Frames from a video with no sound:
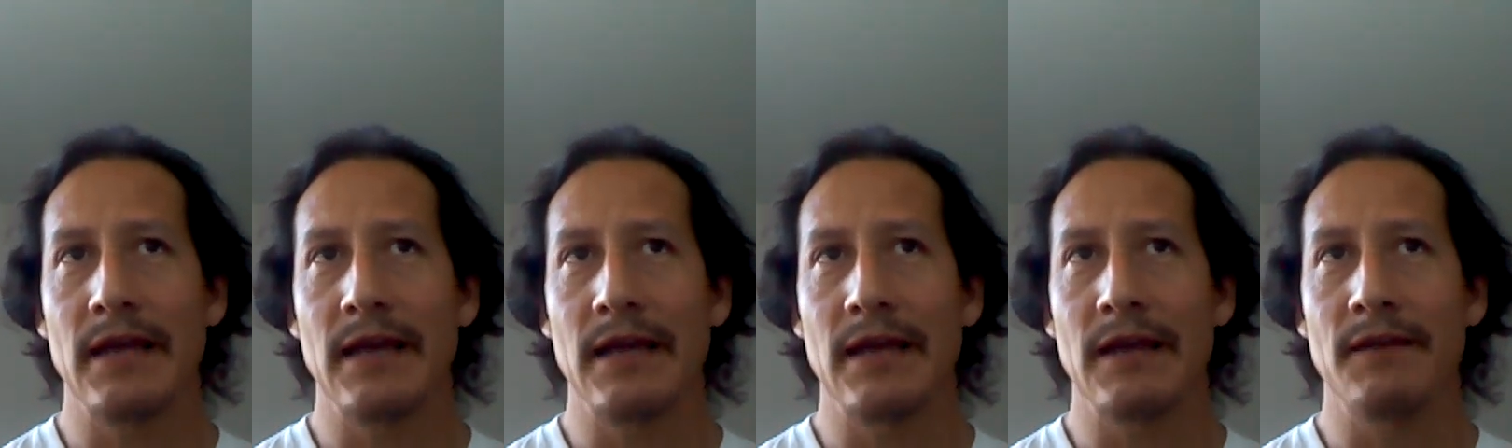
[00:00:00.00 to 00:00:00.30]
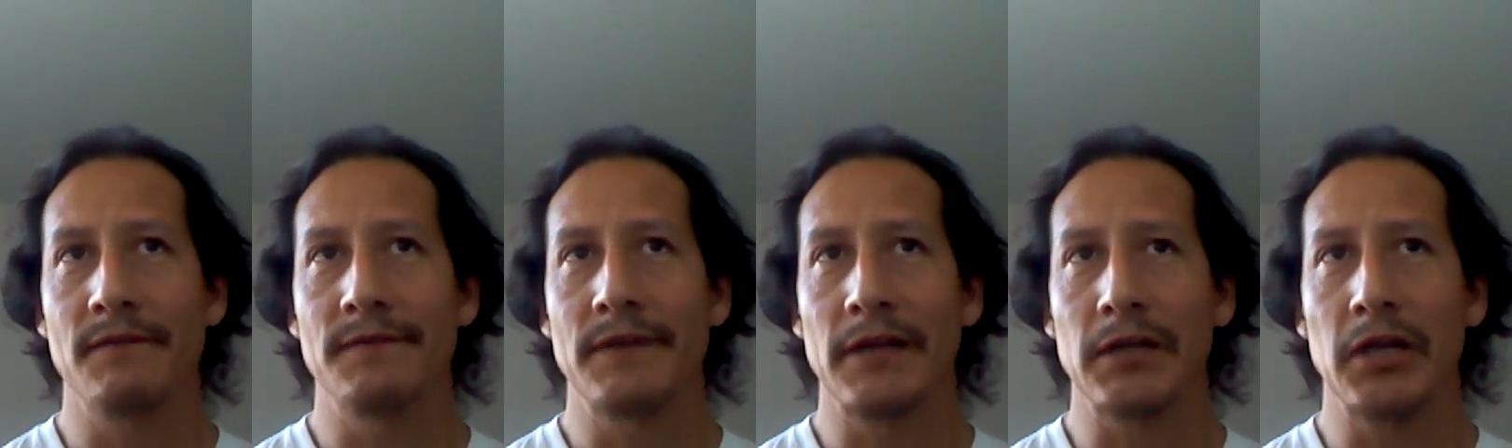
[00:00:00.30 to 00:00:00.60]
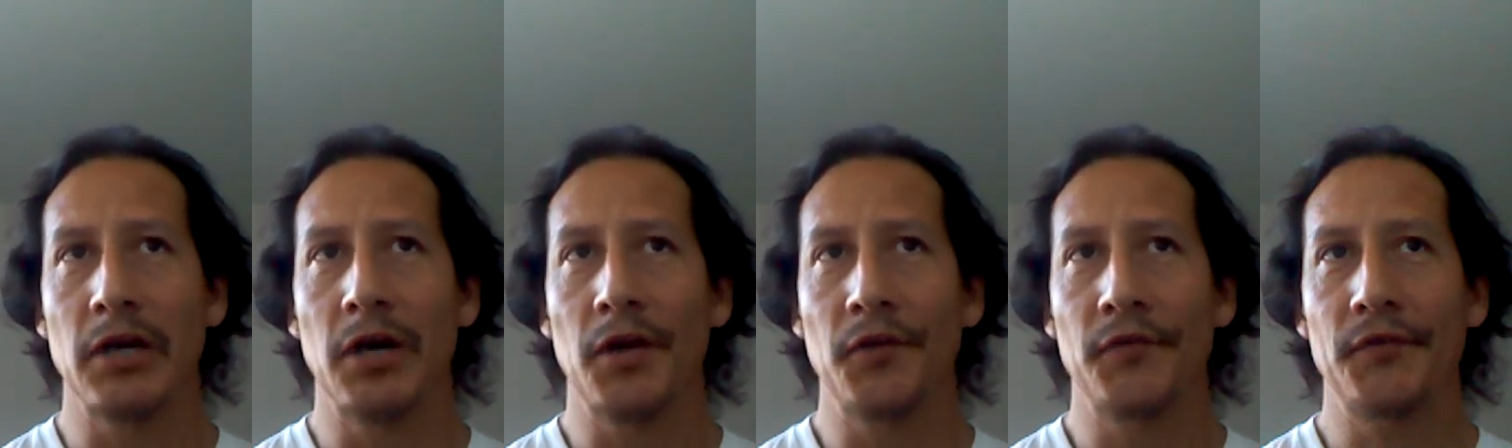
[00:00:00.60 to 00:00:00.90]
if the
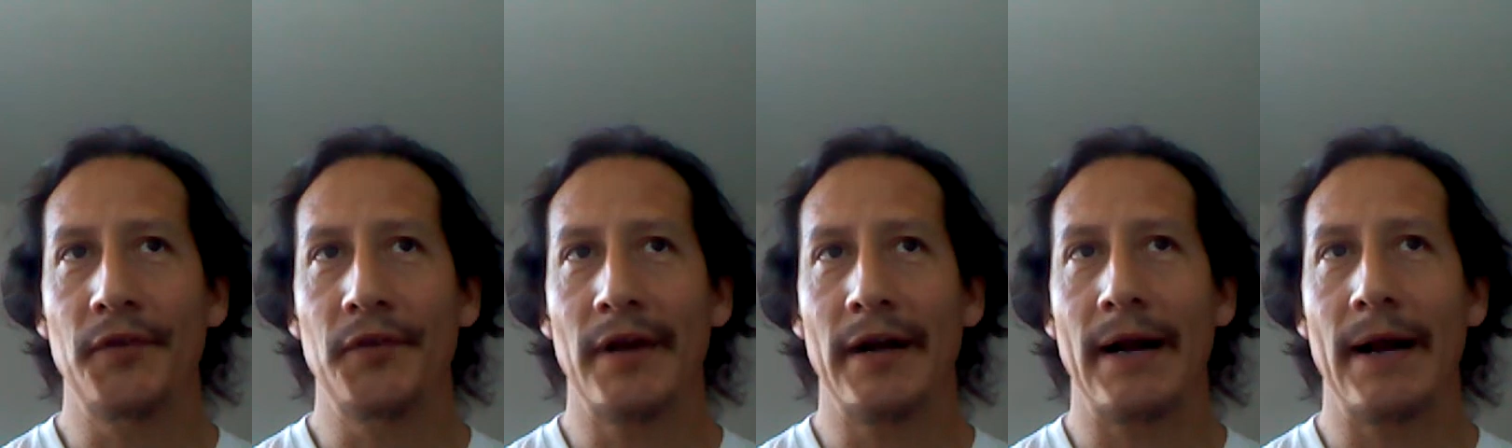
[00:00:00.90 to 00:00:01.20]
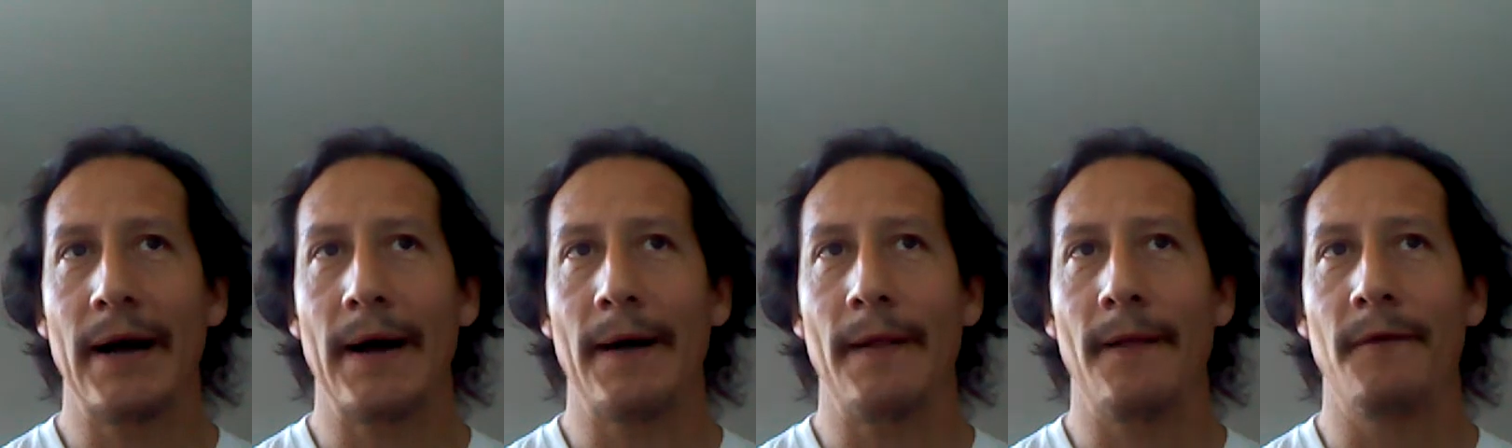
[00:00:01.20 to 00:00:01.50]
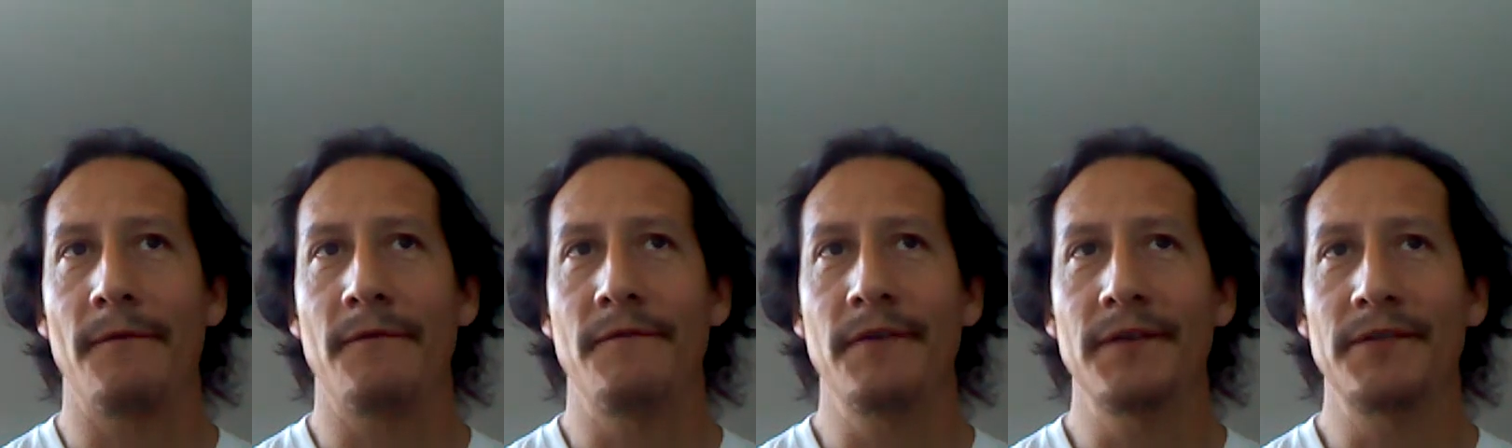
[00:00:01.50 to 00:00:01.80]
laws
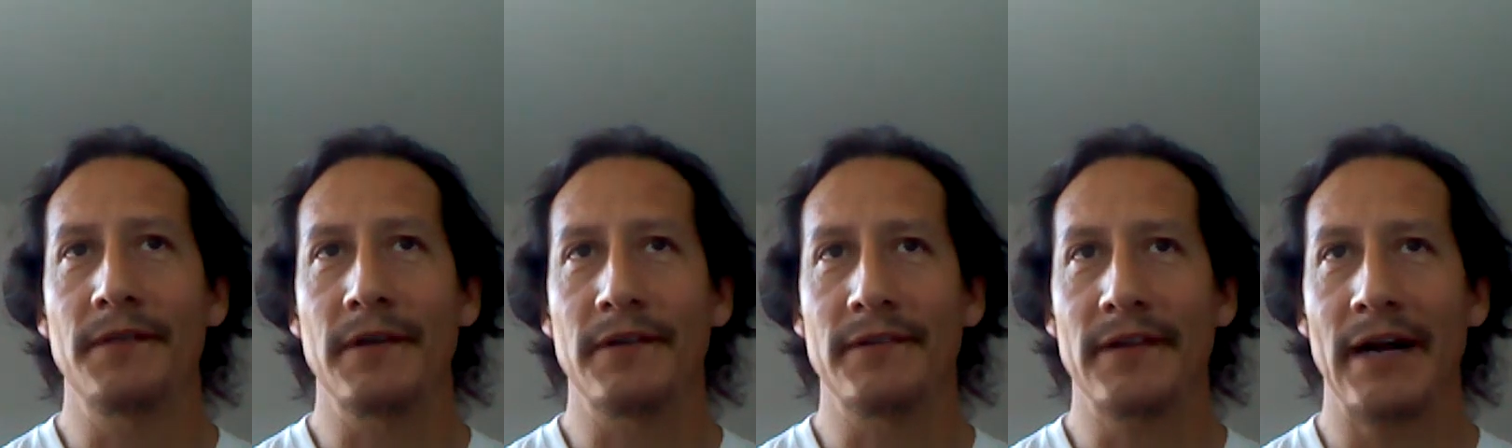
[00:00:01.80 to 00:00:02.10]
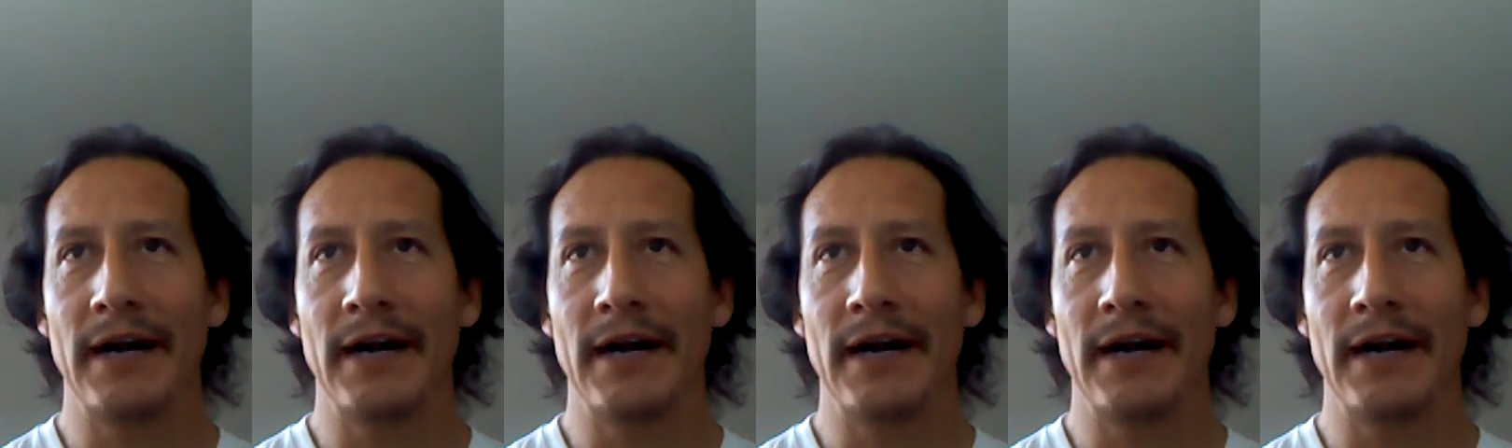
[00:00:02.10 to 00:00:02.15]
of physics